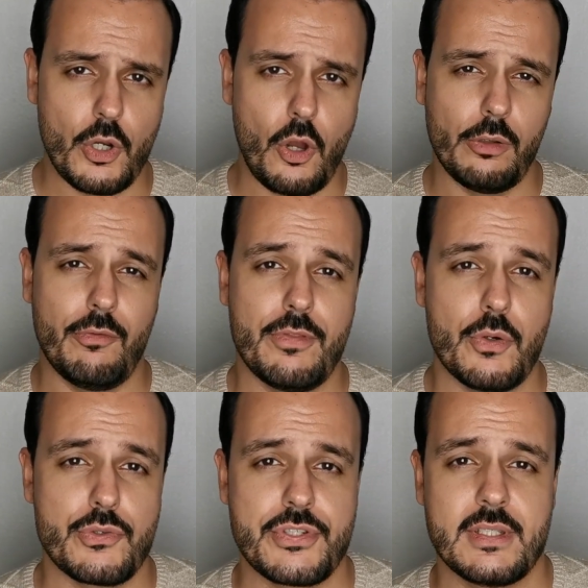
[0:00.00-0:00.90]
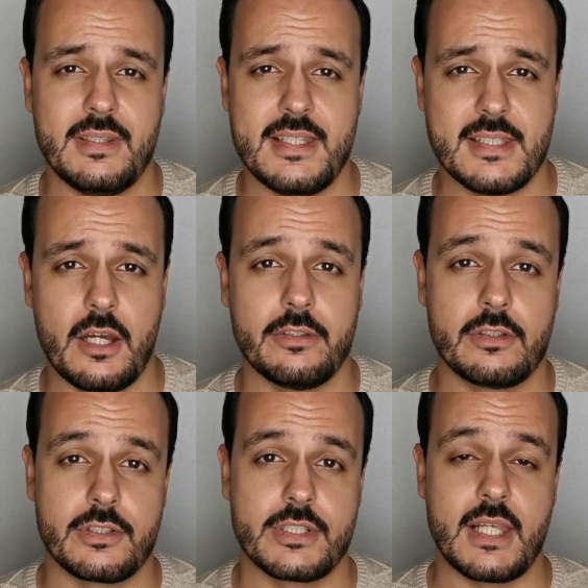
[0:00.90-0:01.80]
with all of those
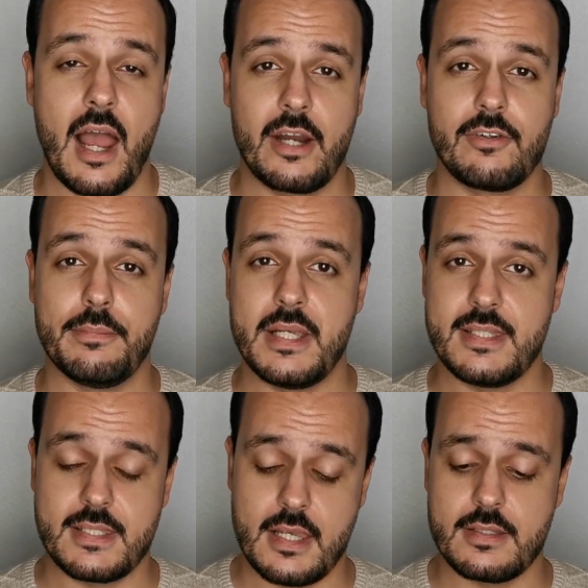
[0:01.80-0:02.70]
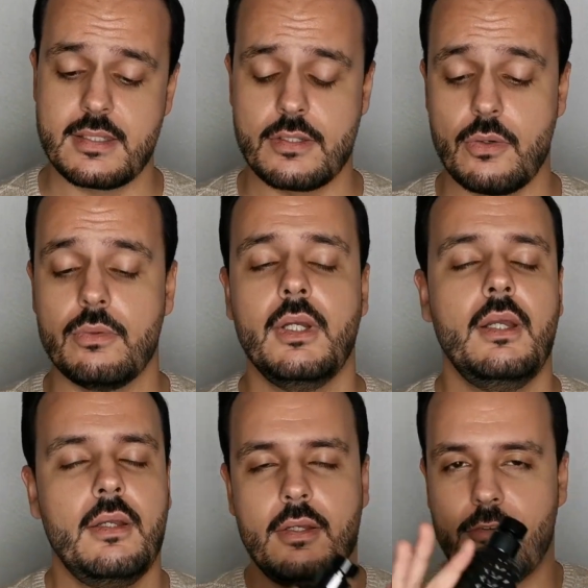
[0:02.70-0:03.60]
designers' iris-based scents, so
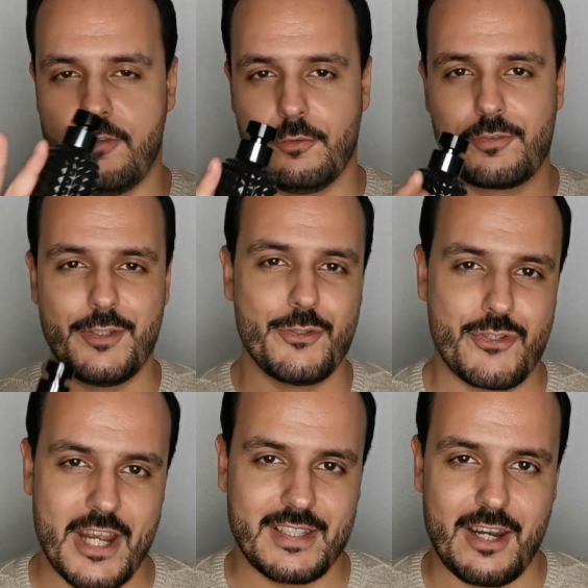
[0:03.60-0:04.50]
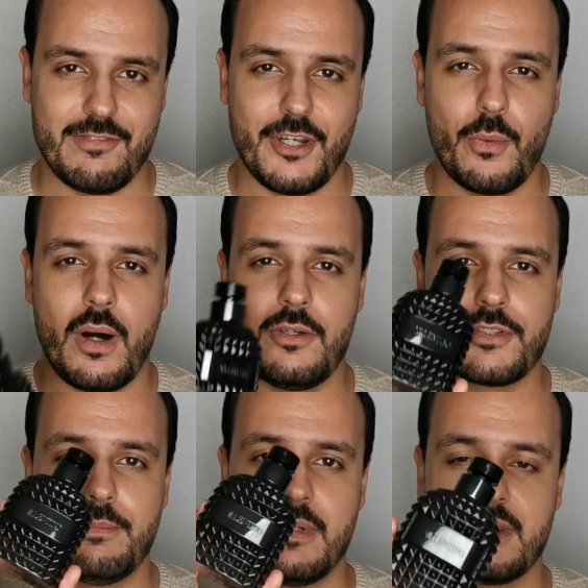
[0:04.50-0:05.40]
feel free to check that video
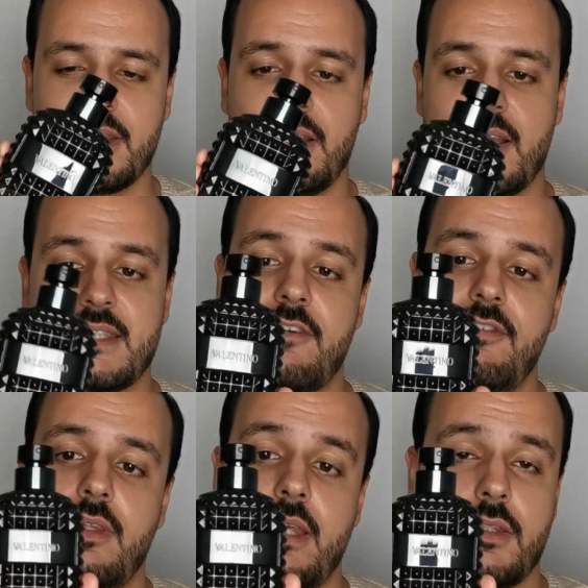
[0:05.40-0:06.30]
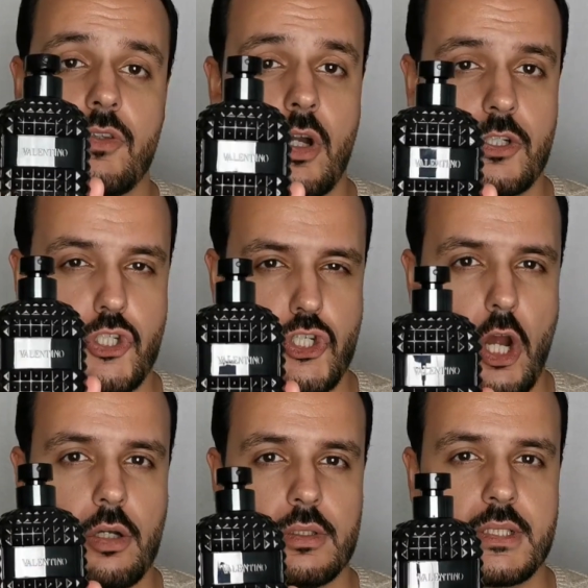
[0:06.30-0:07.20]
out. But nonetheless, I feel that dark
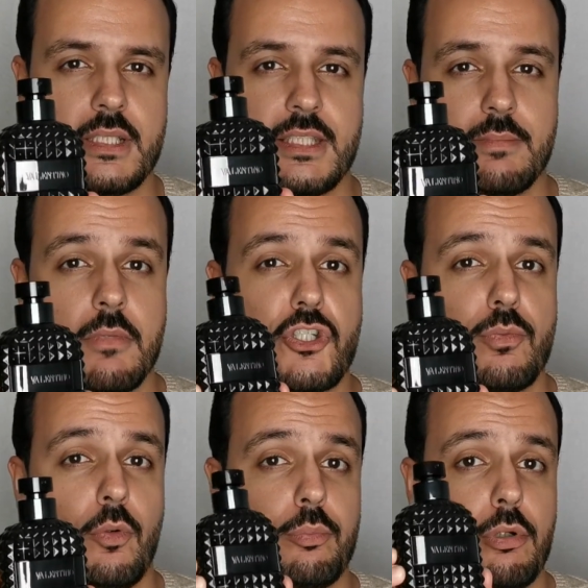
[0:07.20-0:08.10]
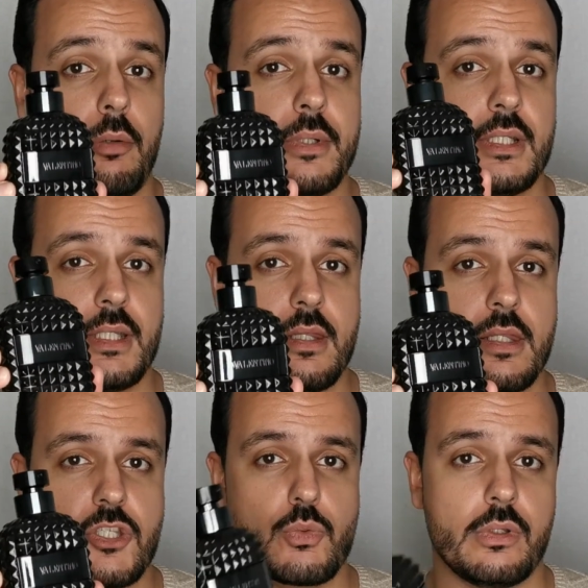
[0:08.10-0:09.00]
chocolate, it's much more prominent
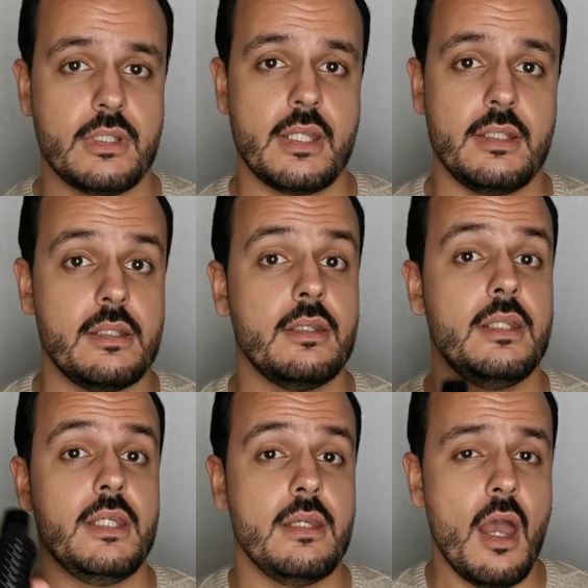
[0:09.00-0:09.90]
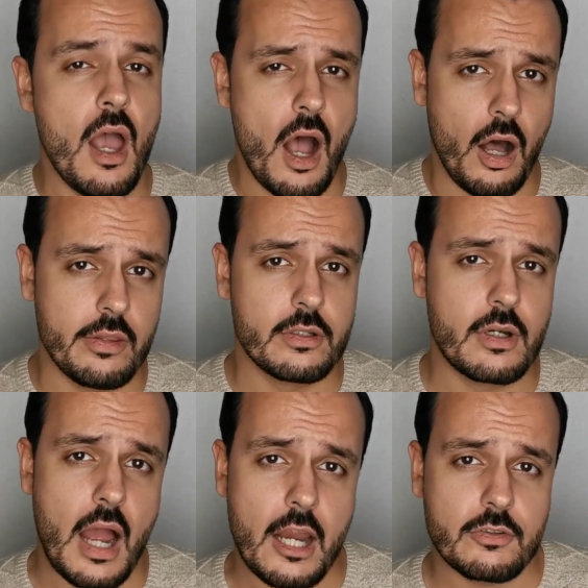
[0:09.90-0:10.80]
in this one than in the
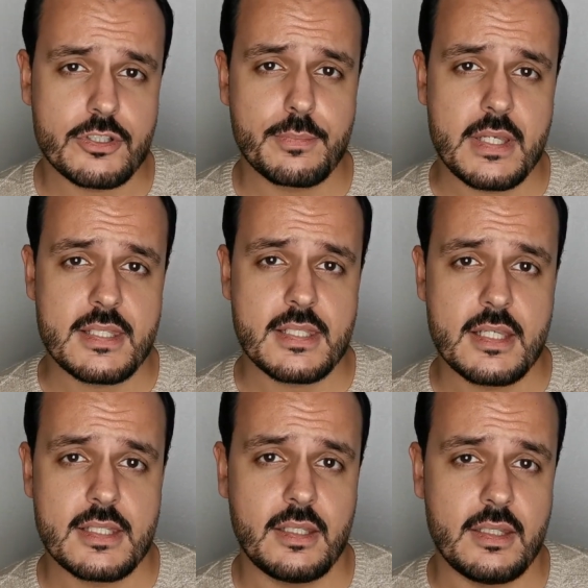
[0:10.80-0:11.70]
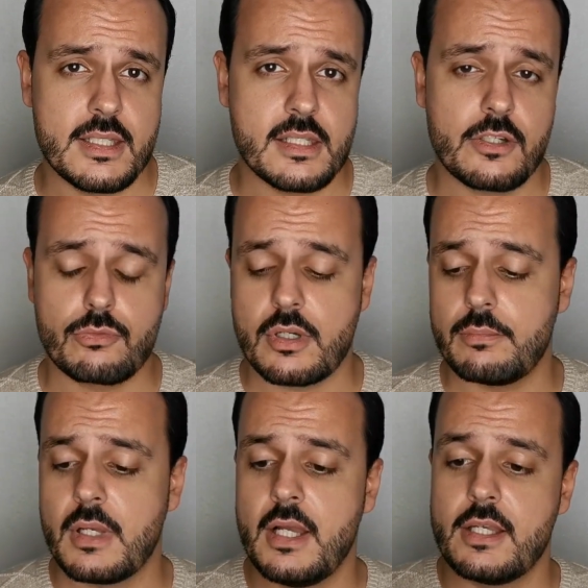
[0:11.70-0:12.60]
other iris-based scents in the designer
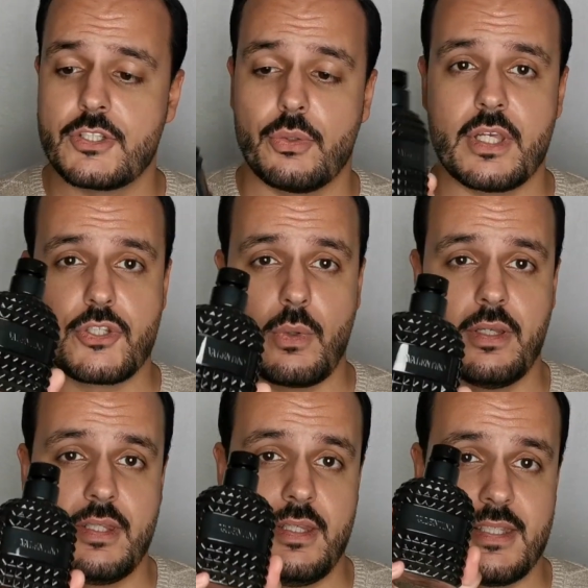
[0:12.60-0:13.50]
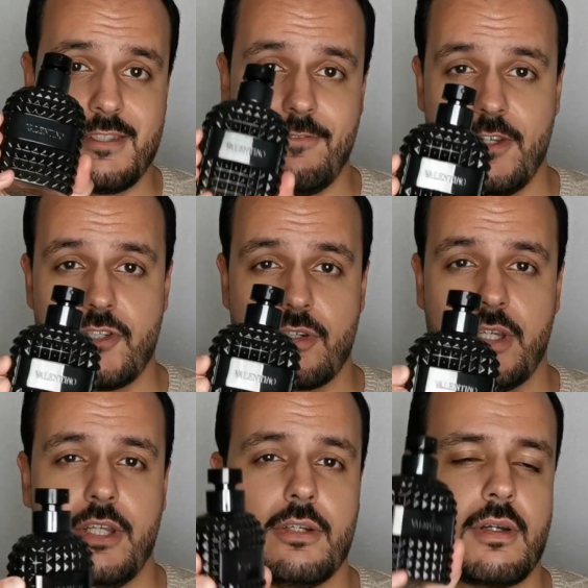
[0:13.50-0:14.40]
realm, so that's why it's
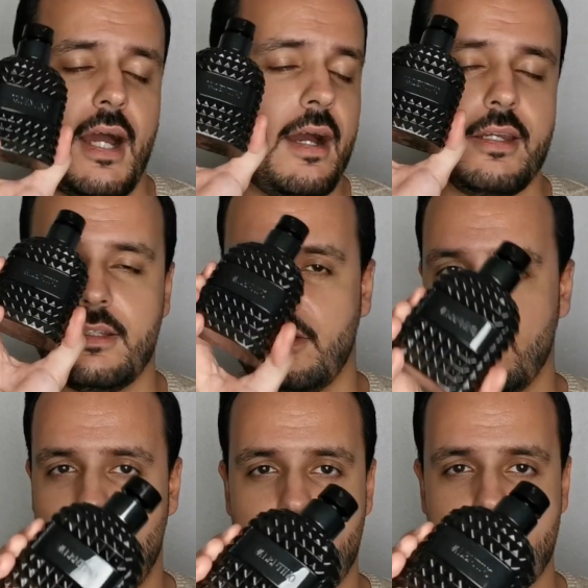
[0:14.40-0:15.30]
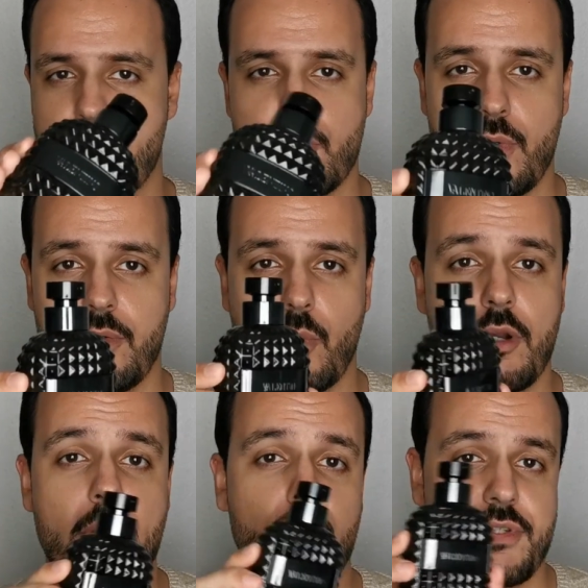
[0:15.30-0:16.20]
featured here. I love this one.
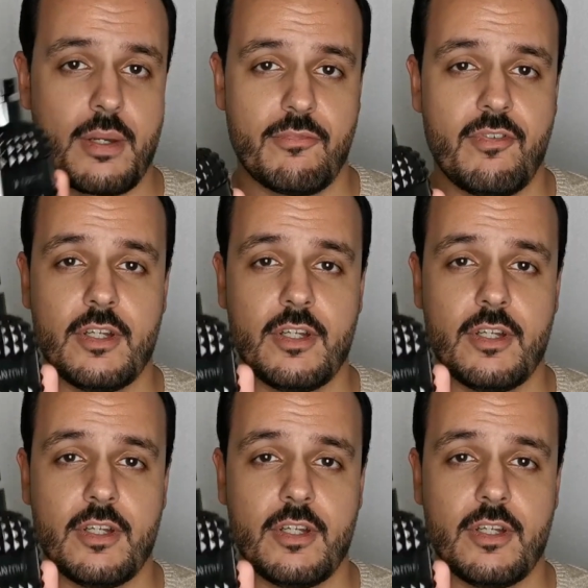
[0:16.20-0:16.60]
One of my all-time